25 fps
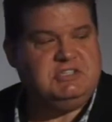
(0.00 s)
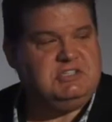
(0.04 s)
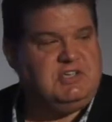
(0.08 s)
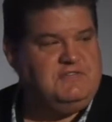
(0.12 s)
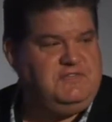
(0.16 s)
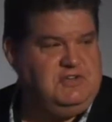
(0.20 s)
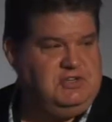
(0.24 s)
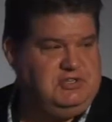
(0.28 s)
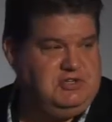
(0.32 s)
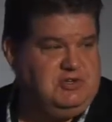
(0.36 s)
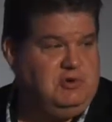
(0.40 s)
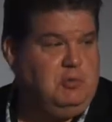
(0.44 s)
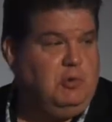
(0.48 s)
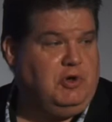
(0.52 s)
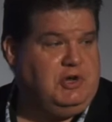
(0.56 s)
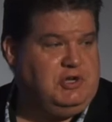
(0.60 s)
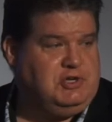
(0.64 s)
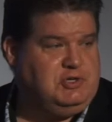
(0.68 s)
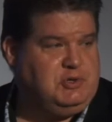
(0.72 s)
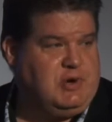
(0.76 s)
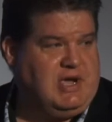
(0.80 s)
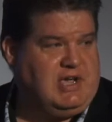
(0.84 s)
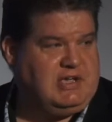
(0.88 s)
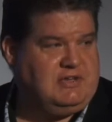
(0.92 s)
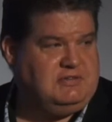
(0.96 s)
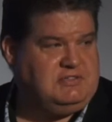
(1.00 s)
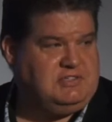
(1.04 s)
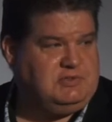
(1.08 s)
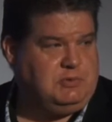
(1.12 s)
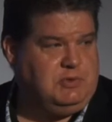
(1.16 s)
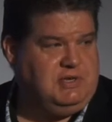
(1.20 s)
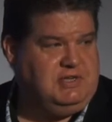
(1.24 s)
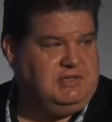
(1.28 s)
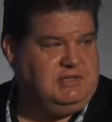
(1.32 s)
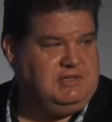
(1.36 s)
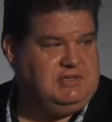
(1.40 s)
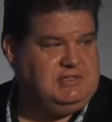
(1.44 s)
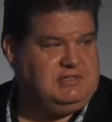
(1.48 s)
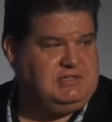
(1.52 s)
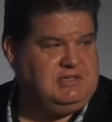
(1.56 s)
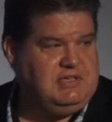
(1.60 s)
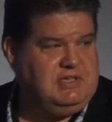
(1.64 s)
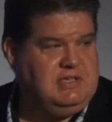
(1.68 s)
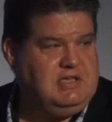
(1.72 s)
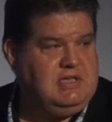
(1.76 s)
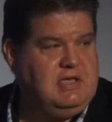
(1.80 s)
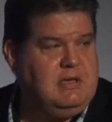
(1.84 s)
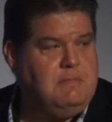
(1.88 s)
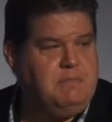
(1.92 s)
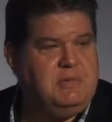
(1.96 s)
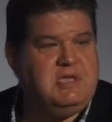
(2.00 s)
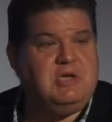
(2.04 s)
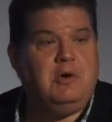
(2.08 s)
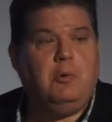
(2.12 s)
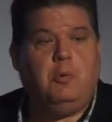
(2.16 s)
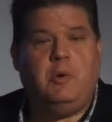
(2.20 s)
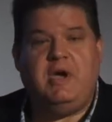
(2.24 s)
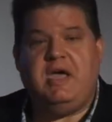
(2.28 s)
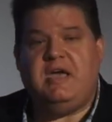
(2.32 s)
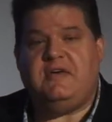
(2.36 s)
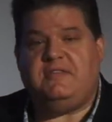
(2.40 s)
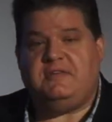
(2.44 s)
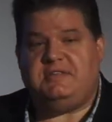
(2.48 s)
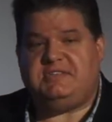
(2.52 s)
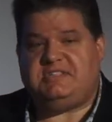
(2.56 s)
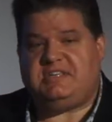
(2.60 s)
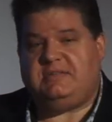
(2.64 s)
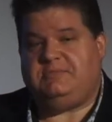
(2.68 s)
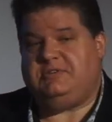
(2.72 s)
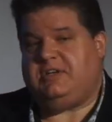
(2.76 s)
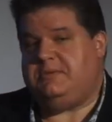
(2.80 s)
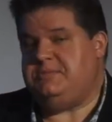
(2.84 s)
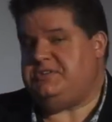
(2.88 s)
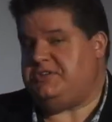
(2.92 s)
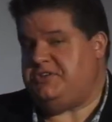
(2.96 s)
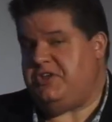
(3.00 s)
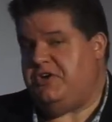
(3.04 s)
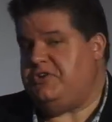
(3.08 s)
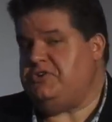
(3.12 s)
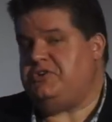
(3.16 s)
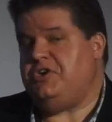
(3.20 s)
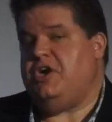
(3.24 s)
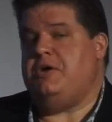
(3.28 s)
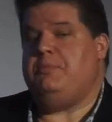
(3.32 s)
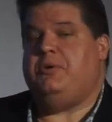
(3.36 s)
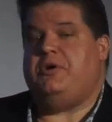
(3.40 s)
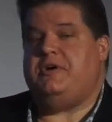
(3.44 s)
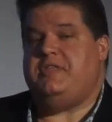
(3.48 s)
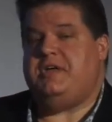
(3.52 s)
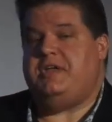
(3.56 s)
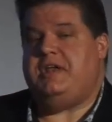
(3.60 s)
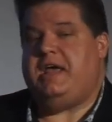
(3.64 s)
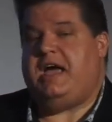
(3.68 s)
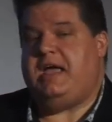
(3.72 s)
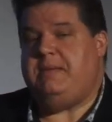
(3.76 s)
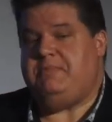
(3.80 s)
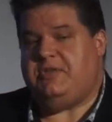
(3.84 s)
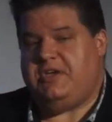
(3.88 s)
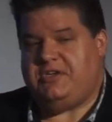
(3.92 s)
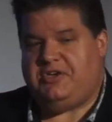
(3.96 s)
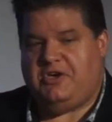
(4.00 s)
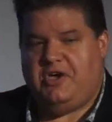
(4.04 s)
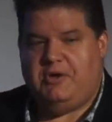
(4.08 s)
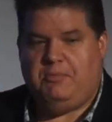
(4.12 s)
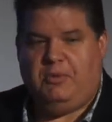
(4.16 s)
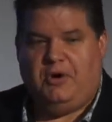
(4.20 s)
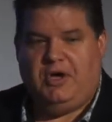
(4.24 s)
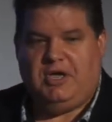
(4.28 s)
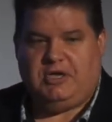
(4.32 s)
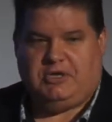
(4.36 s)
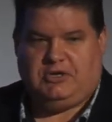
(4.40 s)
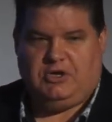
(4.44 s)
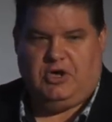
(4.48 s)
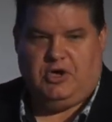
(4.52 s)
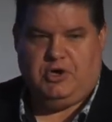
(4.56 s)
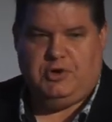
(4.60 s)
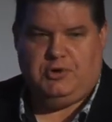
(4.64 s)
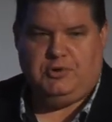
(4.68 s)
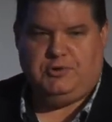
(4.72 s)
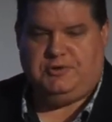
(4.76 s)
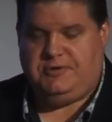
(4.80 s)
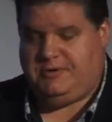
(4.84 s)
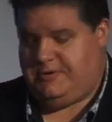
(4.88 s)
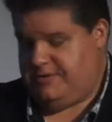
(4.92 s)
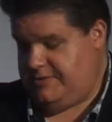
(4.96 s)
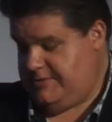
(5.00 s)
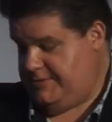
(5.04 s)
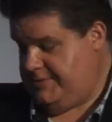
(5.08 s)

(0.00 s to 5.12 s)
So if you do want to track sweeteners, be aware that sometimes they don't go by their name, they go by a code.